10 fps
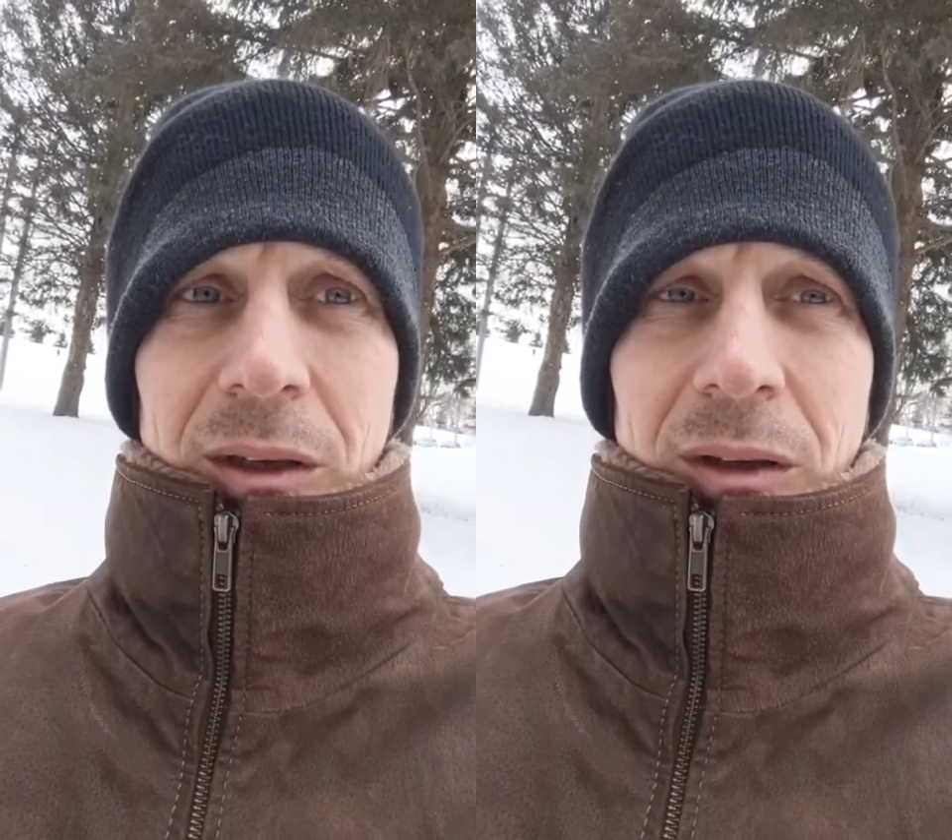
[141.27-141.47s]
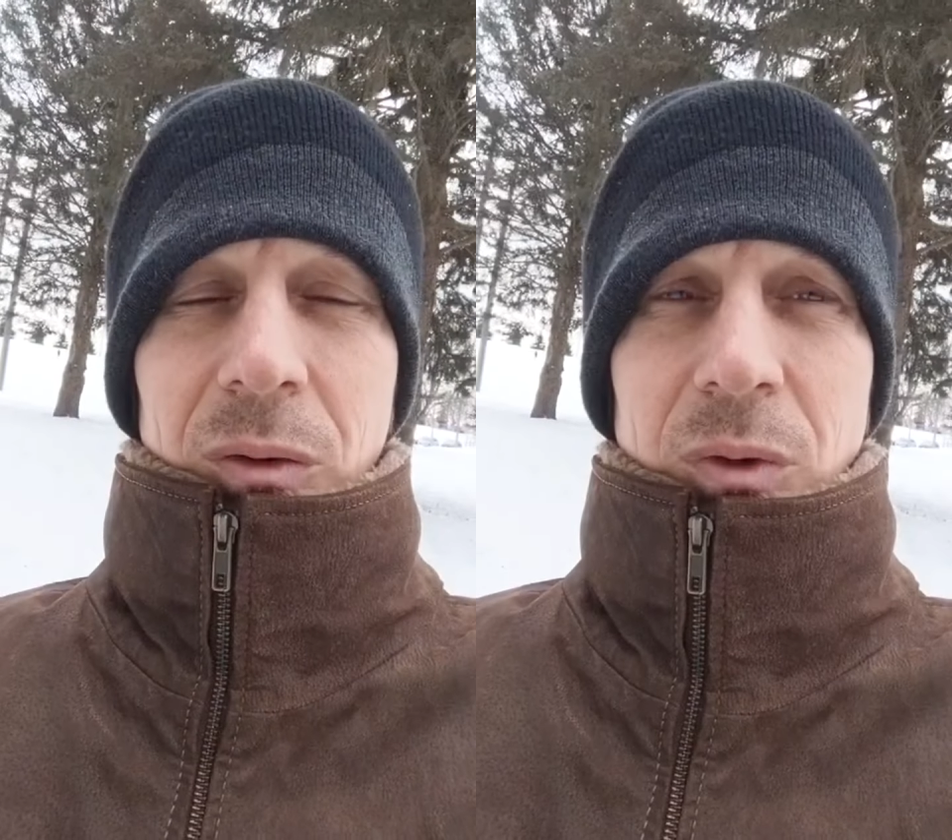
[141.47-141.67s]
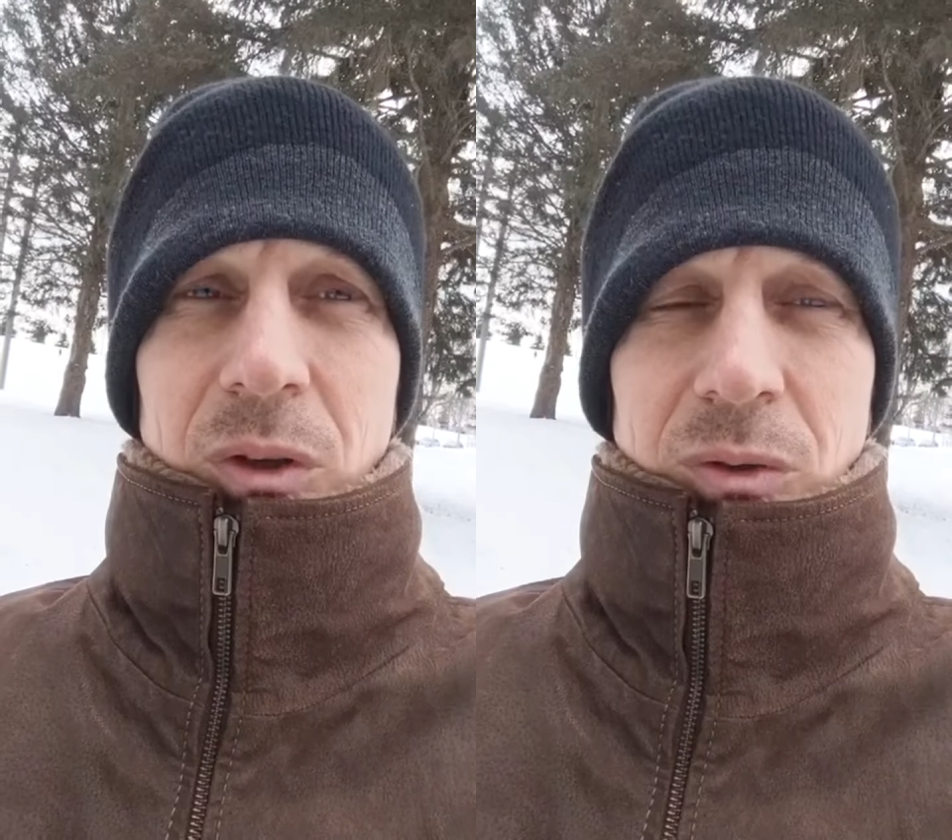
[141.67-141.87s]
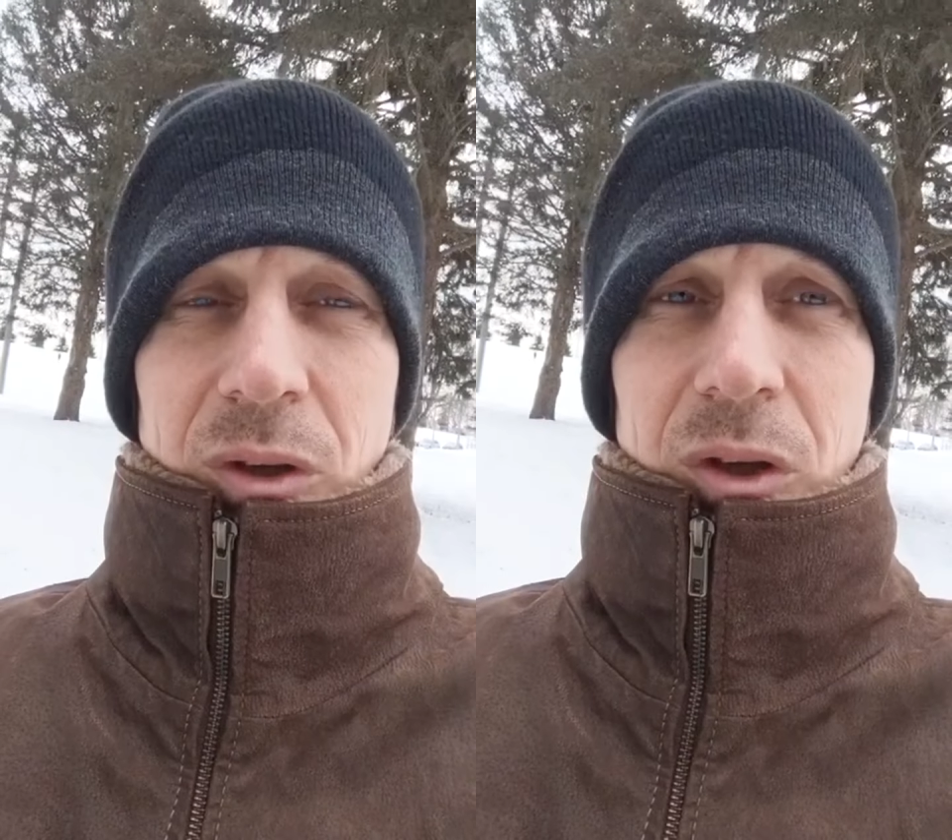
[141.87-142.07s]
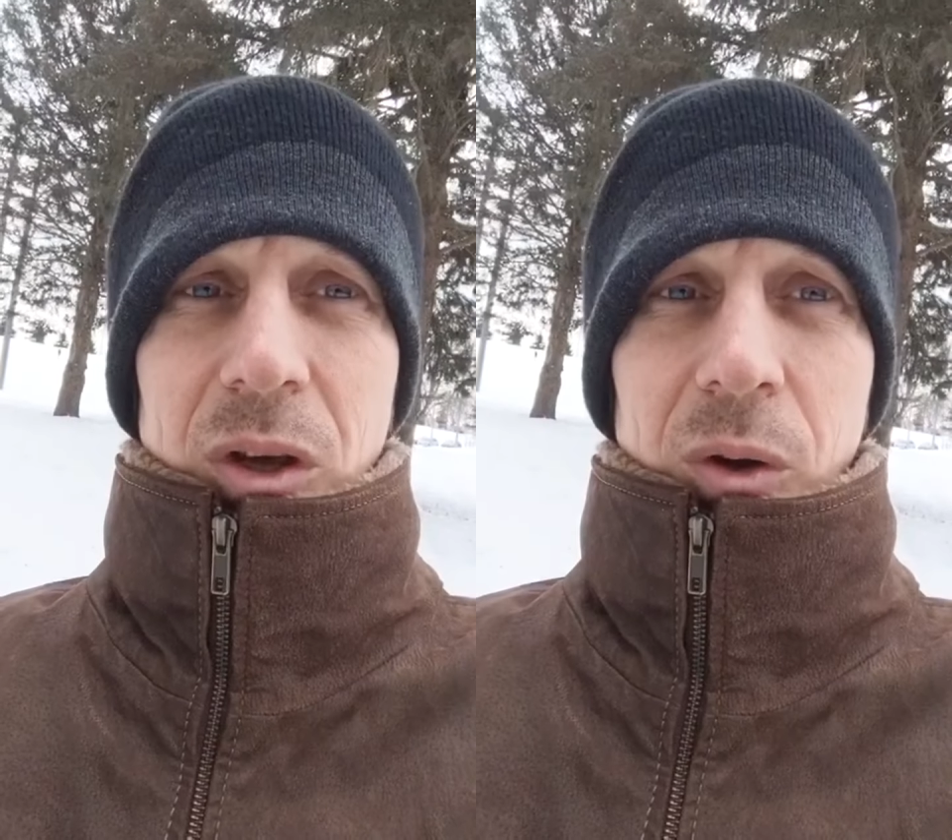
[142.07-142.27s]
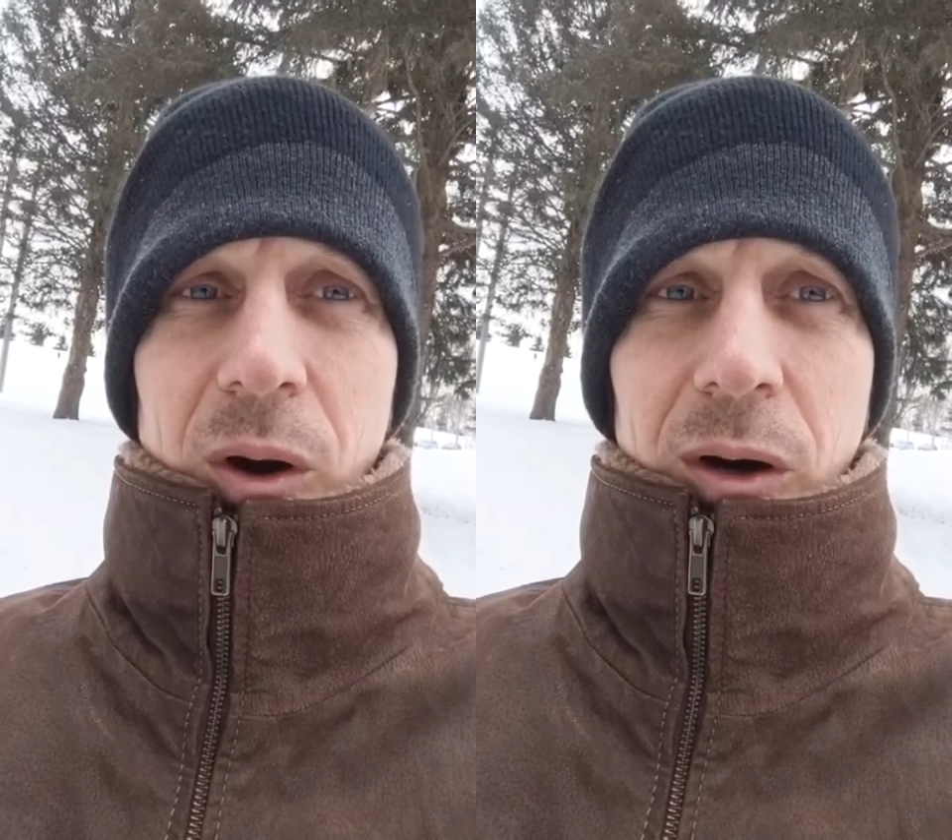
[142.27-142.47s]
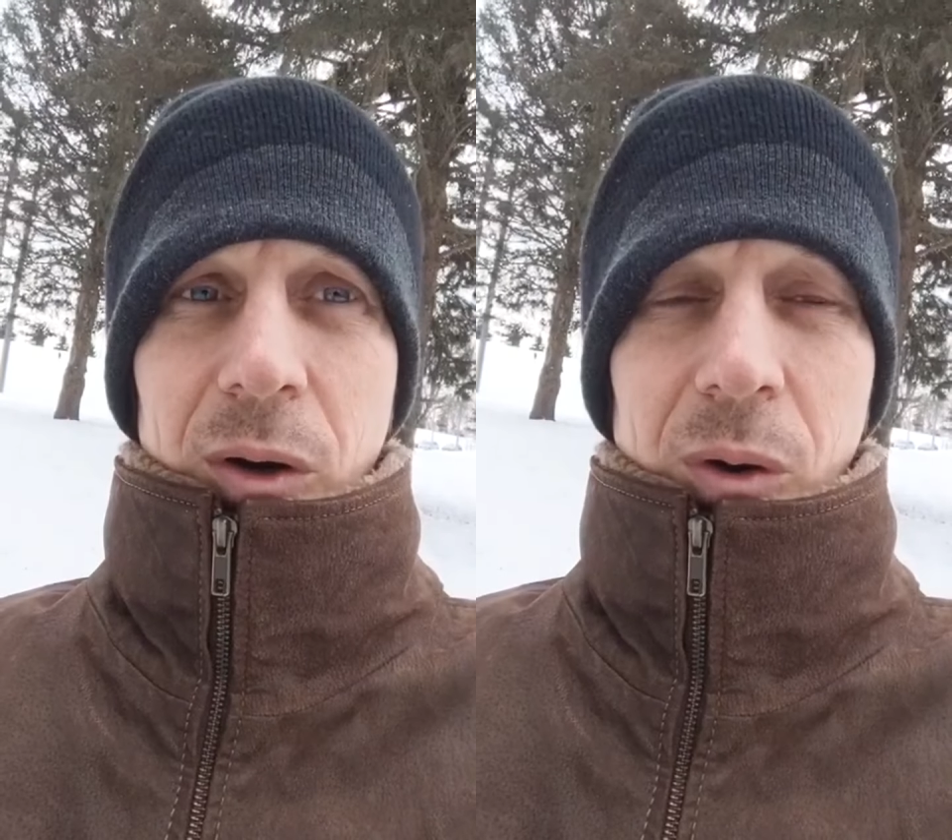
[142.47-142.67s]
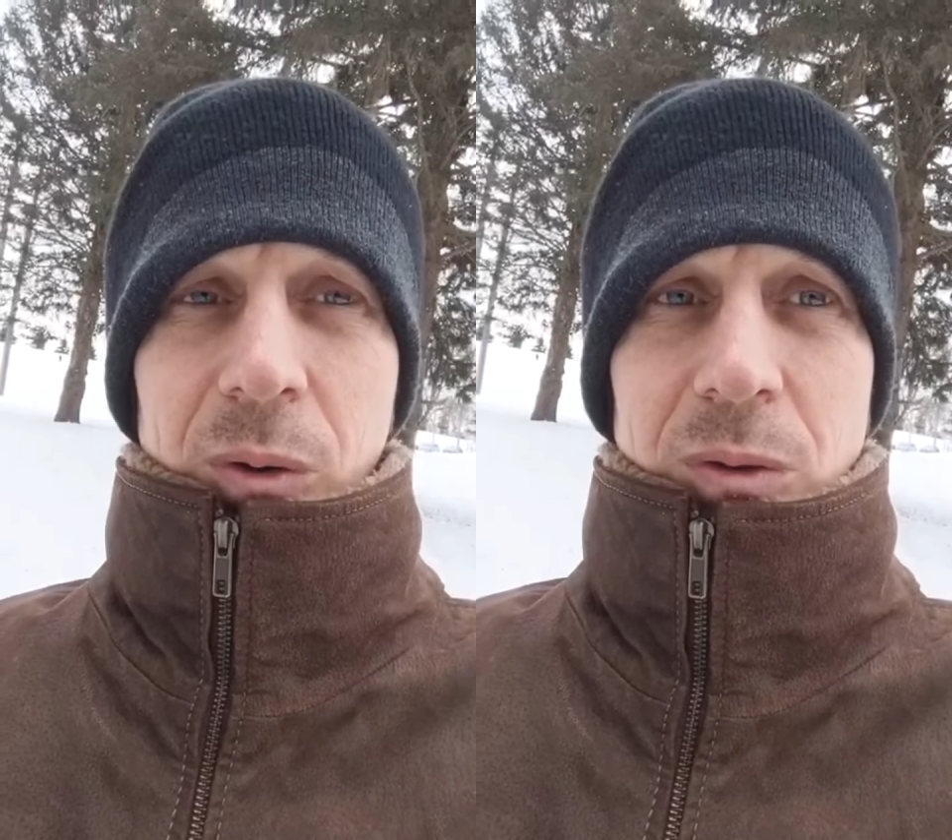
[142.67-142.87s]
They're using QR
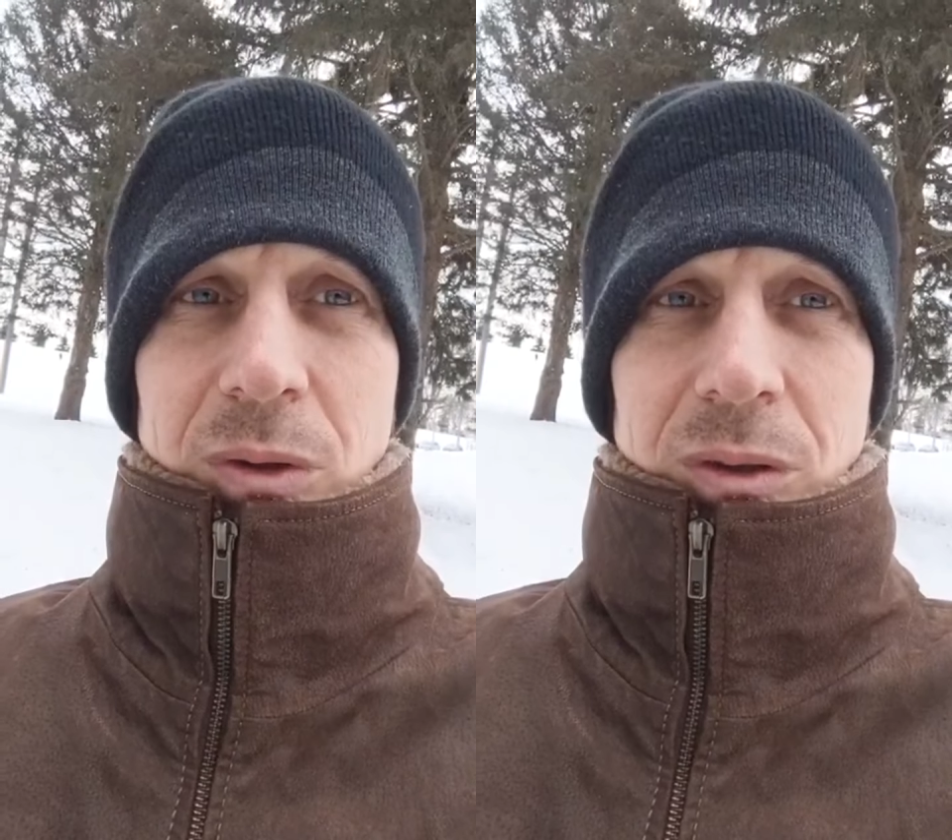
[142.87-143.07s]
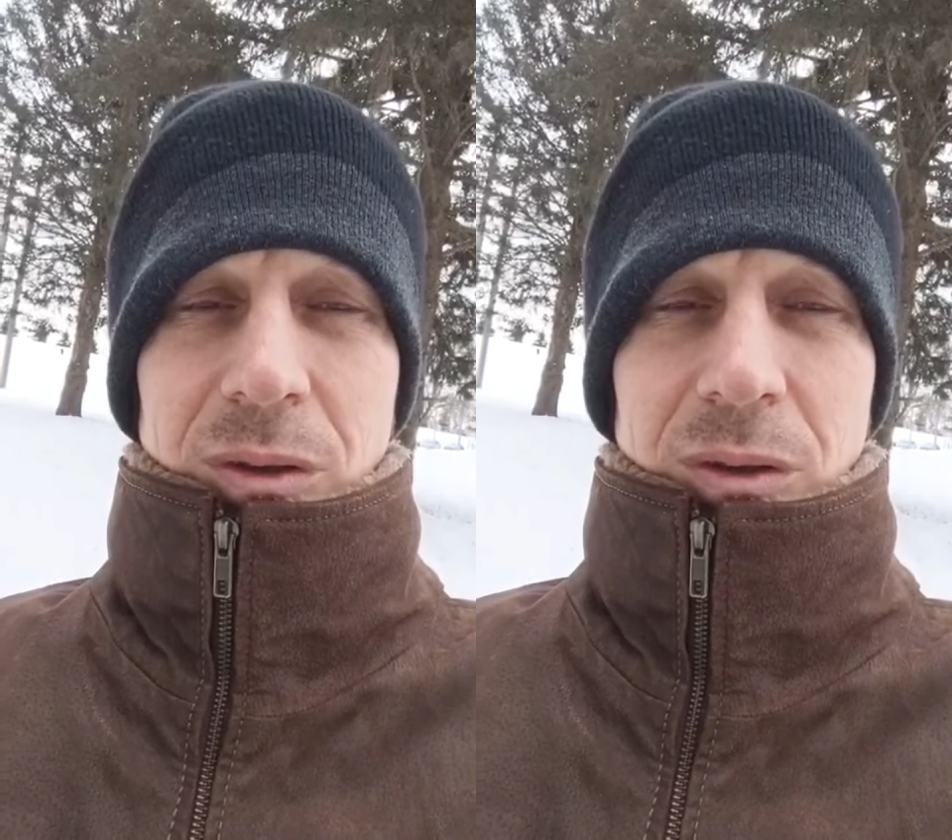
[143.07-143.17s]
codes,